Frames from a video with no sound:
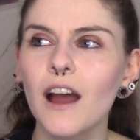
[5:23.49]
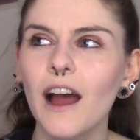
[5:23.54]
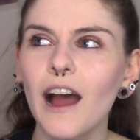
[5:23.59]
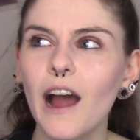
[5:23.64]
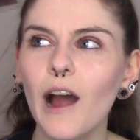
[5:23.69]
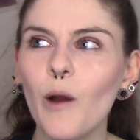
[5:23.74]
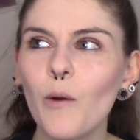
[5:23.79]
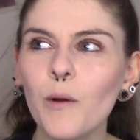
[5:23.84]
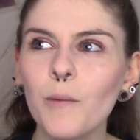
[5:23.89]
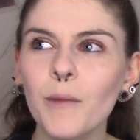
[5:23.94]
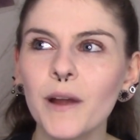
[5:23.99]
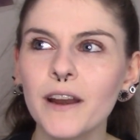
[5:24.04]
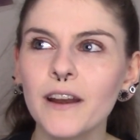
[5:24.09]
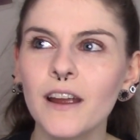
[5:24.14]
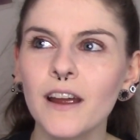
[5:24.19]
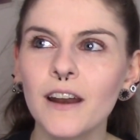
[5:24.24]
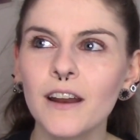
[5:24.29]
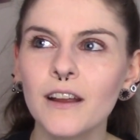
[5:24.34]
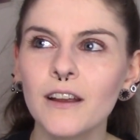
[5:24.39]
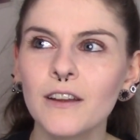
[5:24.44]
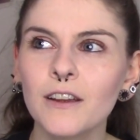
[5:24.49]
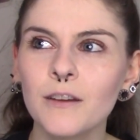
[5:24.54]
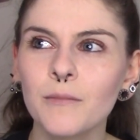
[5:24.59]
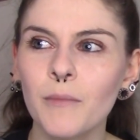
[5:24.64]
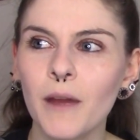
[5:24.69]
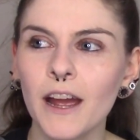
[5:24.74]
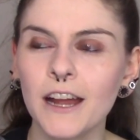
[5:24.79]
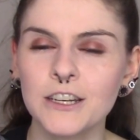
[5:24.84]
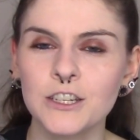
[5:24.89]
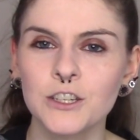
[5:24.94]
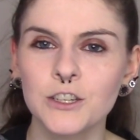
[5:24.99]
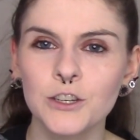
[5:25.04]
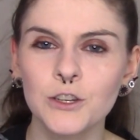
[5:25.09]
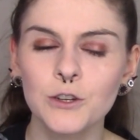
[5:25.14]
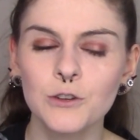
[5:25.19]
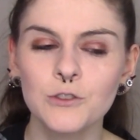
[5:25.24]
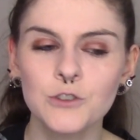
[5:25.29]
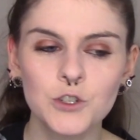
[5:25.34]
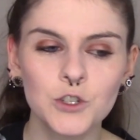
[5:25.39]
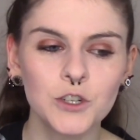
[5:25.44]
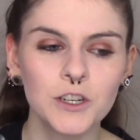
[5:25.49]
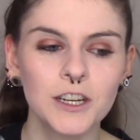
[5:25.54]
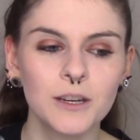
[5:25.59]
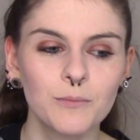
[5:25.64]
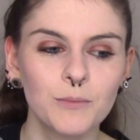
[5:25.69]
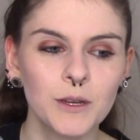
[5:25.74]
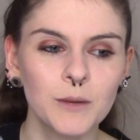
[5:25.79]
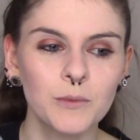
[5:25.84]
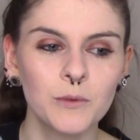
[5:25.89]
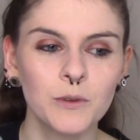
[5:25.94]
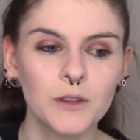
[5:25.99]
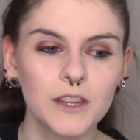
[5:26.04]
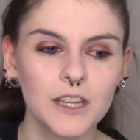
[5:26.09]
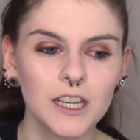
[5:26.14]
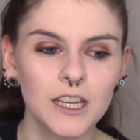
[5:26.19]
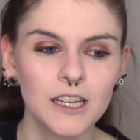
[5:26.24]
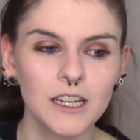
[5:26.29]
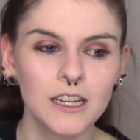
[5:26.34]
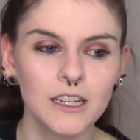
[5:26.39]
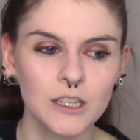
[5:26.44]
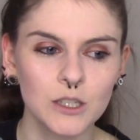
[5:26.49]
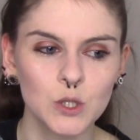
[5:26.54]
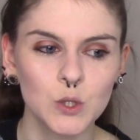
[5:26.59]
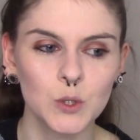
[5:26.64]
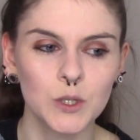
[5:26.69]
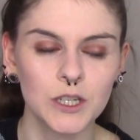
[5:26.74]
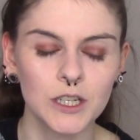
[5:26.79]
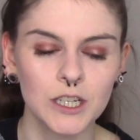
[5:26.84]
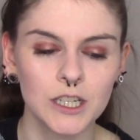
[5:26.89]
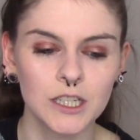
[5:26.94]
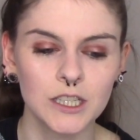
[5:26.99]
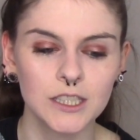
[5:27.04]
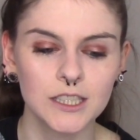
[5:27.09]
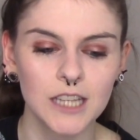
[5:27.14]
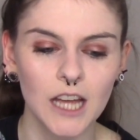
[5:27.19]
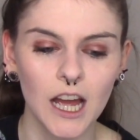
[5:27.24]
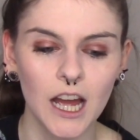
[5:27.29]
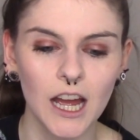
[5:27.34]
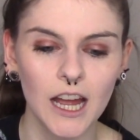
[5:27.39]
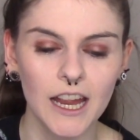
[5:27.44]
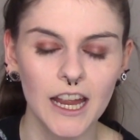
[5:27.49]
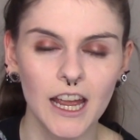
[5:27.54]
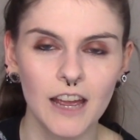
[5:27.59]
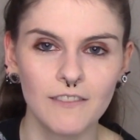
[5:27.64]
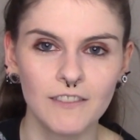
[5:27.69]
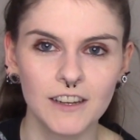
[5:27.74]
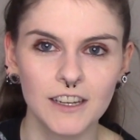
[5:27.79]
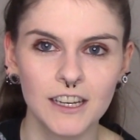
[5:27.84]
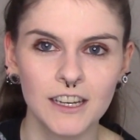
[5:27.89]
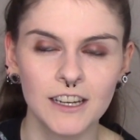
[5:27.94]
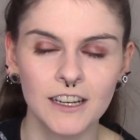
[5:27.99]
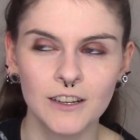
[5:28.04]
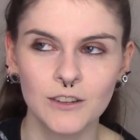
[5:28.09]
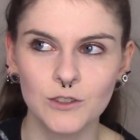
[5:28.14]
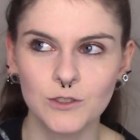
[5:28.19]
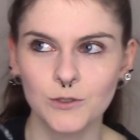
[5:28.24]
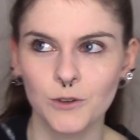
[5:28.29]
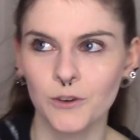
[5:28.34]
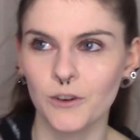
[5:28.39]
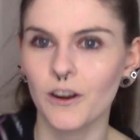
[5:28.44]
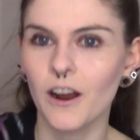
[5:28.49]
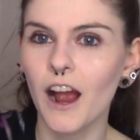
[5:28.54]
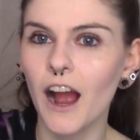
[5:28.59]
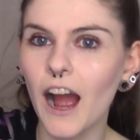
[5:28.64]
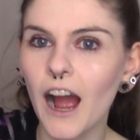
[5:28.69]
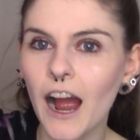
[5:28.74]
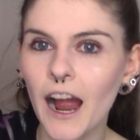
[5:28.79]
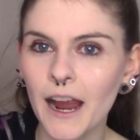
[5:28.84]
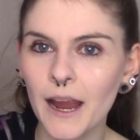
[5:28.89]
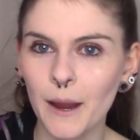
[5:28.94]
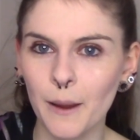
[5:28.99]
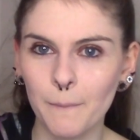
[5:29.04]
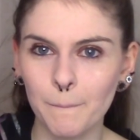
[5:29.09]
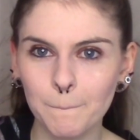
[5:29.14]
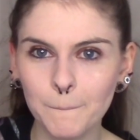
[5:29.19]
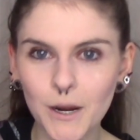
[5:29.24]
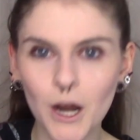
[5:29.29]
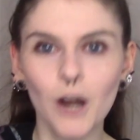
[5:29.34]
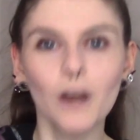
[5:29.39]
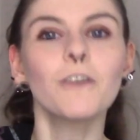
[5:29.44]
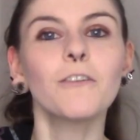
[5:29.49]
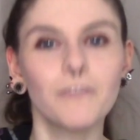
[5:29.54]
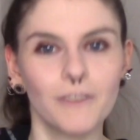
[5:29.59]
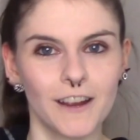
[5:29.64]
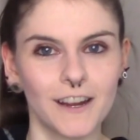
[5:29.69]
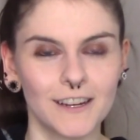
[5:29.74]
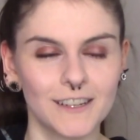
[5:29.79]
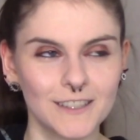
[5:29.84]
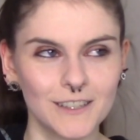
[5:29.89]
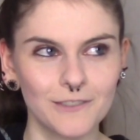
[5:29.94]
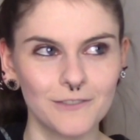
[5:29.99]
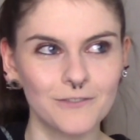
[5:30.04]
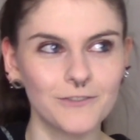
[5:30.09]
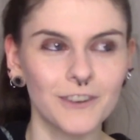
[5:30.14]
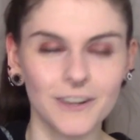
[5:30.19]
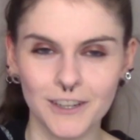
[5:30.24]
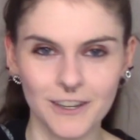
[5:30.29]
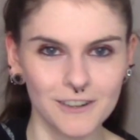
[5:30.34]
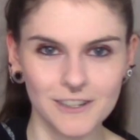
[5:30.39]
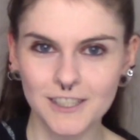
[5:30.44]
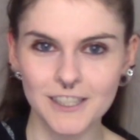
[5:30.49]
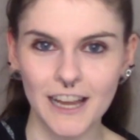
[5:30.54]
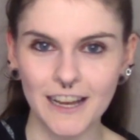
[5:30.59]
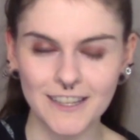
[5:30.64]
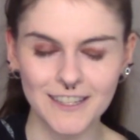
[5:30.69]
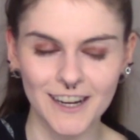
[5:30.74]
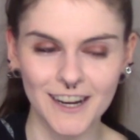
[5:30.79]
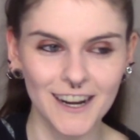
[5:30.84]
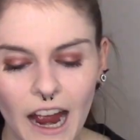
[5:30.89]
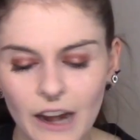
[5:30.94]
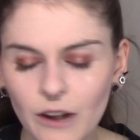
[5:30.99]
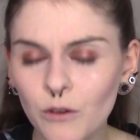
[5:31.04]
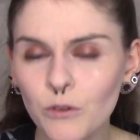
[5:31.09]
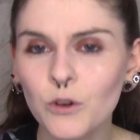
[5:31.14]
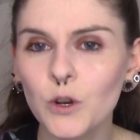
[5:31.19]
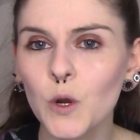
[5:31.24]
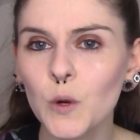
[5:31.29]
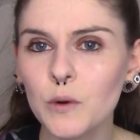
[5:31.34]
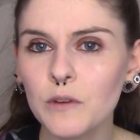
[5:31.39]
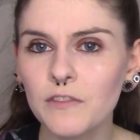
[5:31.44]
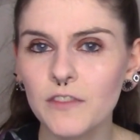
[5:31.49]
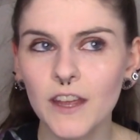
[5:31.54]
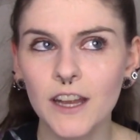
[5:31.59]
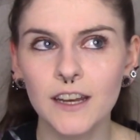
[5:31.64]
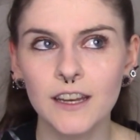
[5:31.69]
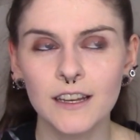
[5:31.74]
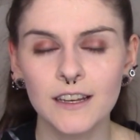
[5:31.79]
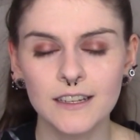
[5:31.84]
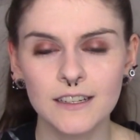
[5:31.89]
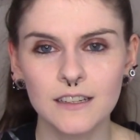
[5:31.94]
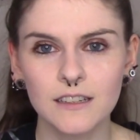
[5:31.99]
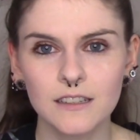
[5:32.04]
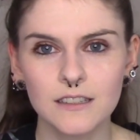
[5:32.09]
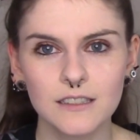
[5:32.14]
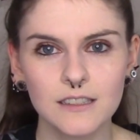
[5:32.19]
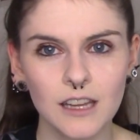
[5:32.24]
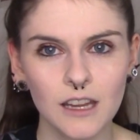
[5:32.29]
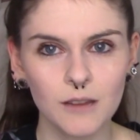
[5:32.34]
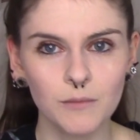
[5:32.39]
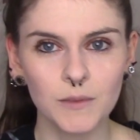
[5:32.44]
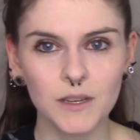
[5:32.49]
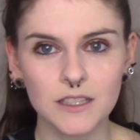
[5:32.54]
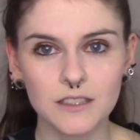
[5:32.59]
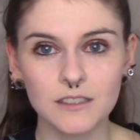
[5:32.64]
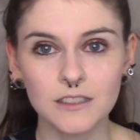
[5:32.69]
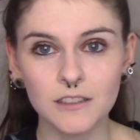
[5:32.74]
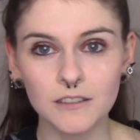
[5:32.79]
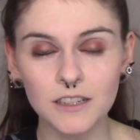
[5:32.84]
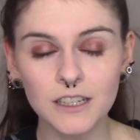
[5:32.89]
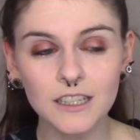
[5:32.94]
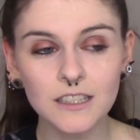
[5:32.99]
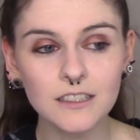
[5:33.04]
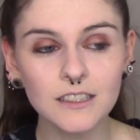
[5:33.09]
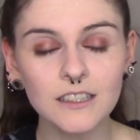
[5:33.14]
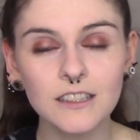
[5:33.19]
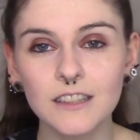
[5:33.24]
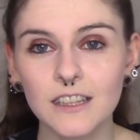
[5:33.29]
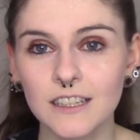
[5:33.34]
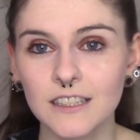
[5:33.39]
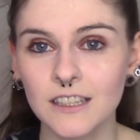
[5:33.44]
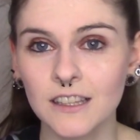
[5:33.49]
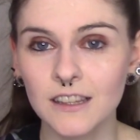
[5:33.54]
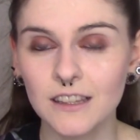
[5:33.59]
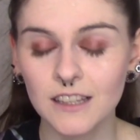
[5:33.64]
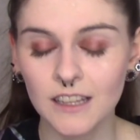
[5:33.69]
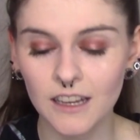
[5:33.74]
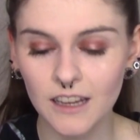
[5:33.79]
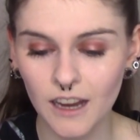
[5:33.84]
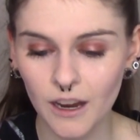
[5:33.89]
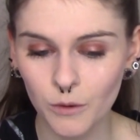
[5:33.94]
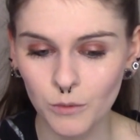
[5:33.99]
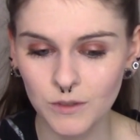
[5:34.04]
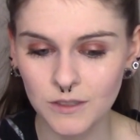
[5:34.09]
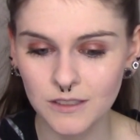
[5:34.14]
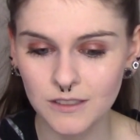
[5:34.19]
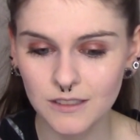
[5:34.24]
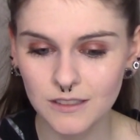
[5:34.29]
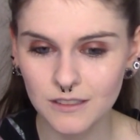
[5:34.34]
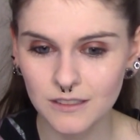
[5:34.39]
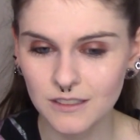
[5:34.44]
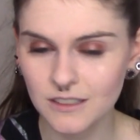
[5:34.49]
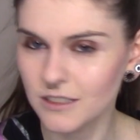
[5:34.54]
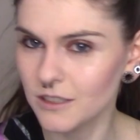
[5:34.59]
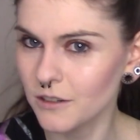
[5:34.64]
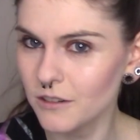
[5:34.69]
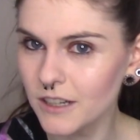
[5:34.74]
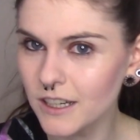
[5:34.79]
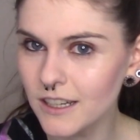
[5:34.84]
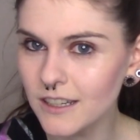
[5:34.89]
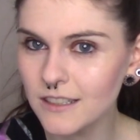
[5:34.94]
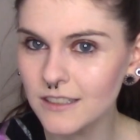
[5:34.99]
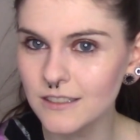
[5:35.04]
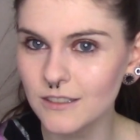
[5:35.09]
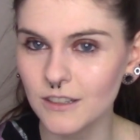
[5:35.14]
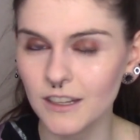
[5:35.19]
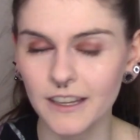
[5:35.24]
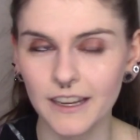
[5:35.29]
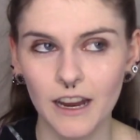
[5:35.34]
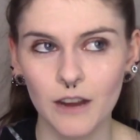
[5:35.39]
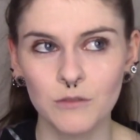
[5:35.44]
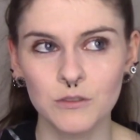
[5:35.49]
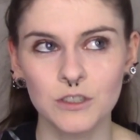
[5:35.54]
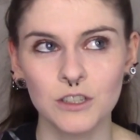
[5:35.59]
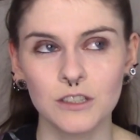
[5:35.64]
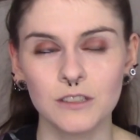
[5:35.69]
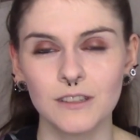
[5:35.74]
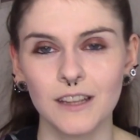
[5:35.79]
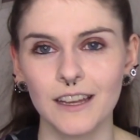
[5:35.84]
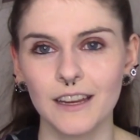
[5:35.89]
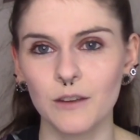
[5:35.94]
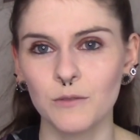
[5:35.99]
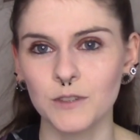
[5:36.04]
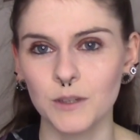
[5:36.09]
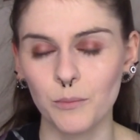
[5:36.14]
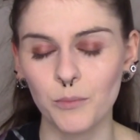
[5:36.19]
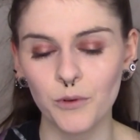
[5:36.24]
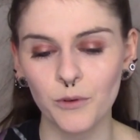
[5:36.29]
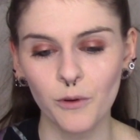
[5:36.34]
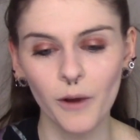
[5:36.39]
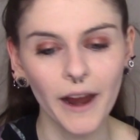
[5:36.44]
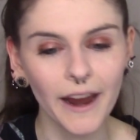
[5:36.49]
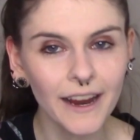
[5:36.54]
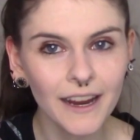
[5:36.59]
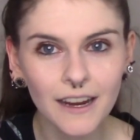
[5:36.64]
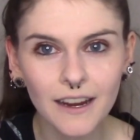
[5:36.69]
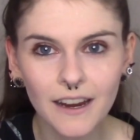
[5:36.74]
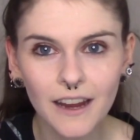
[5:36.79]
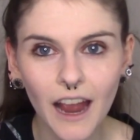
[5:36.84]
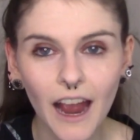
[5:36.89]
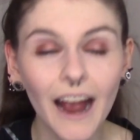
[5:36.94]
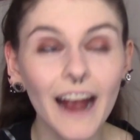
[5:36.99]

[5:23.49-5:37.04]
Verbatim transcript: How am I not a good match? You treat people with eating disorders. I have an eating disorder. I am perfect for your center. I don't know if they didn't take me seriously. They didn't think I was serious. Or like I was just like, it was a prank.